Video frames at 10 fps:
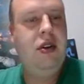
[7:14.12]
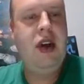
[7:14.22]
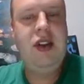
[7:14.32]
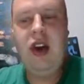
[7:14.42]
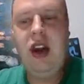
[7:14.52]

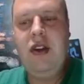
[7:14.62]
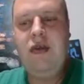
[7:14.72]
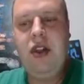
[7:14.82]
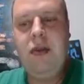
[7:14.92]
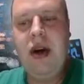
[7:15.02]
That's all I did
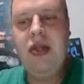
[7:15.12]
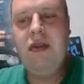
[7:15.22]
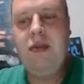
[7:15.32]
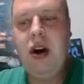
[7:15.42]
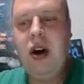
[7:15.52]
for the month
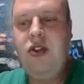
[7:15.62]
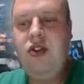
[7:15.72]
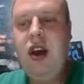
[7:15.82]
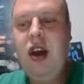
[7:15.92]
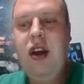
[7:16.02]
of
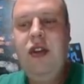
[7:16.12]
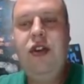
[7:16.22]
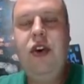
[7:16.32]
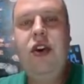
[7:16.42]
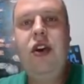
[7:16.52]
March.
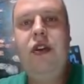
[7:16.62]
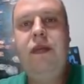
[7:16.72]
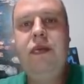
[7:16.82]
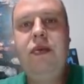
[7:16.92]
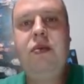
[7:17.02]

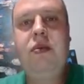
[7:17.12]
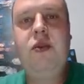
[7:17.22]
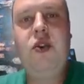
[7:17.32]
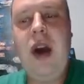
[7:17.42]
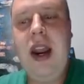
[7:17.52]
Total
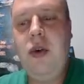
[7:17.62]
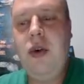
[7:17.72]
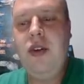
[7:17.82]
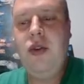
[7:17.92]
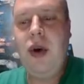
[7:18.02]
credit
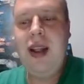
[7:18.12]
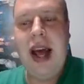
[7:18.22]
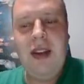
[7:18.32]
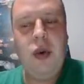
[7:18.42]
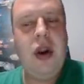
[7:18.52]
was
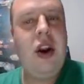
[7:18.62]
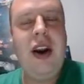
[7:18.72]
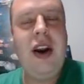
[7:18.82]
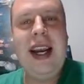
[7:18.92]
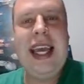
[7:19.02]

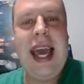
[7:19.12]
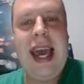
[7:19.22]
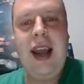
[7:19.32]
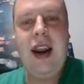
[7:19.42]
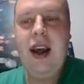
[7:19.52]

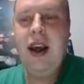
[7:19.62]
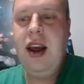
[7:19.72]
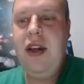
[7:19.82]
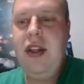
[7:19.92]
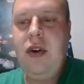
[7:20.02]
$1,198,
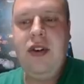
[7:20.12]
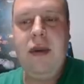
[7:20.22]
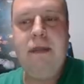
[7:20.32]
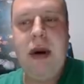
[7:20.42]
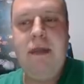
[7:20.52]
and there were
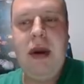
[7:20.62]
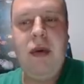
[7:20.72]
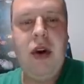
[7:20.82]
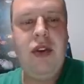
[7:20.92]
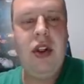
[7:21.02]
some bumpy
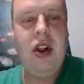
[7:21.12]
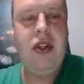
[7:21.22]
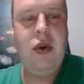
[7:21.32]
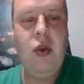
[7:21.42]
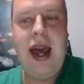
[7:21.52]
roads
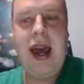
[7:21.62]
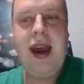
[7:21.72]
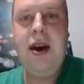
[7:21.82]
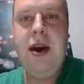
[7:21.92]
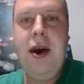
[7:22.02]
along the
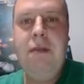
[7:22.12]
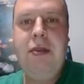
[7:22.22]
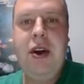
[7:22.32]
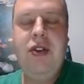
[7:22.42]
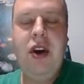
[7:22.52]
way.
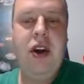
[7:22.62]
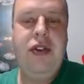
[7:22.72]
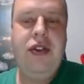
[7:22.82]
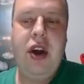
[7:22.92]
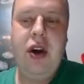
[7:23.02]
There's
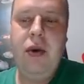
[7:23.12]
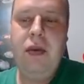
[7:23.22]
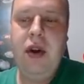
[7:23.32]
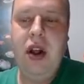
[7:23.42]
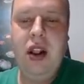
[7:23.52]

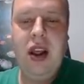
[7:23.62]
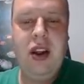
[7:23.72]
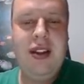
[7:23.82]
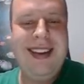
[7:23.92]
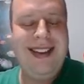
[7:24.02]
also a
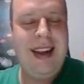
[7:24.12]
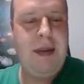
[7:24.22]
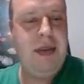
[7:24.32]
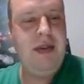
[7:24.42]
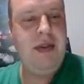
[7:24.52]
little
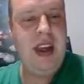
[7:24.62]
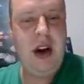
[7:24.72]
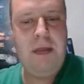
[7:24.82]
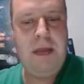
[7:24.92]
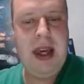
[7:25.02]
deceptive
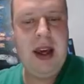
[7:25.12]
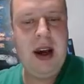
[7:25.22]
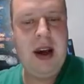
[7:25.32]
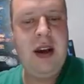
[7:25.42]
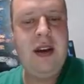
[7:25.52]
here
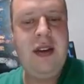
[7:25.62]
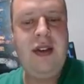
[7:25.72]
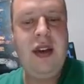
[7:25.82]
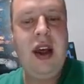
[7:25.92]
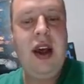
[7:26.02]

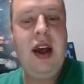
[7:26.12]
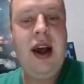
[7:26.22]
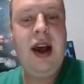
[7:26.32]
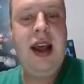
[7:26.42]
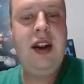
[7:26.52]
because
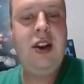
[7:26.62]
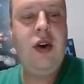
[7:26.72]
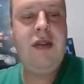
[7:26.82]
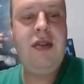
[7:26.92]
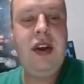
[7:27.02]
I
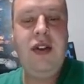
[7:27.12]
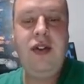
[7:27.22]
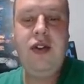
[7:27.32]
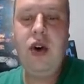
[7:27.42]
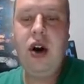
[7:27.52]
do have
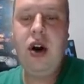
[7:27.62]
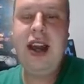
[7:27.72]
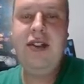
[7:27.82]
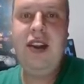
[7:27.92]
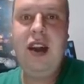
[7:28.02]
these 2
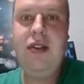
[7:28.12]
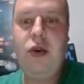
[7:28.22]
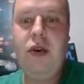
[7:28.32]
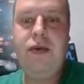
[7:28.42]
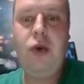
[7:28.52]
RKTs
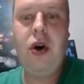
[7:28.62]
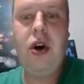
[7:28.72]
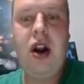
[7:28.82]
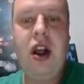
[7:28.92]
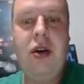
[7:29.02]
for a
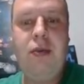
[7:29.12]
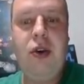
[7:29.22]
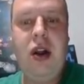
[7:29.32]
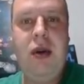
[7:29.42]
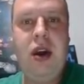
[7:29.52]
$400
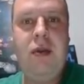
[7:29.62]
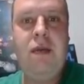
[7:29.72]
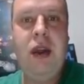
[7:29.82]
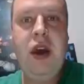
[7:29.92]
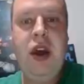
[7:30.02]

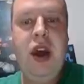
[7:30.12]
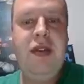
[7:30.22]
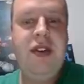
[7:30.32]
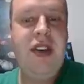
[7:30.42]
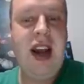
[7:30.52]
premium.
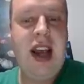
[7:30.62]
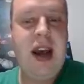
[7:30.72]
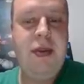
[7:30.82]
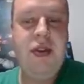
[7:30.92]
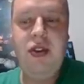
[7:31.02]
If the stock
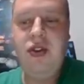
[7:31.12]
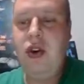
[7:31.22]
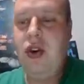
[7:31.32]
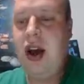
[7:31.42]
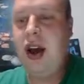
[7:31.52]
happens to
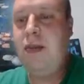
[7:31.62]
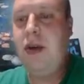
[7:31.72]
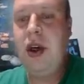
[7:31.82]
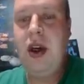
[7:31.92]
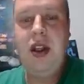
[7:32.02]
shoot
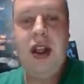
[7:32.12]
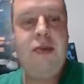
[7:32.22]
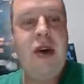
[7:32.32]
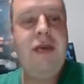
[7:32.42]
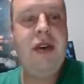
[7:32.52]
up,
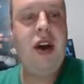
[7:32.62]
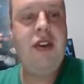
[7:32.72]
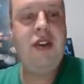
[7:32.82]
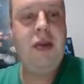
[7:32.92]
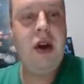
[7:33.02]
that profit
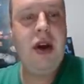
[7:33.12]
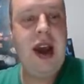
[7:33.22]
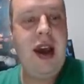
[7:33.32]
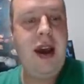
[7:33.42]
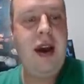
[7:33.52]
loss could be
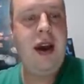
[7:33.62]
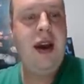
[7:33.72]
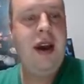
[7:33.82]
okay.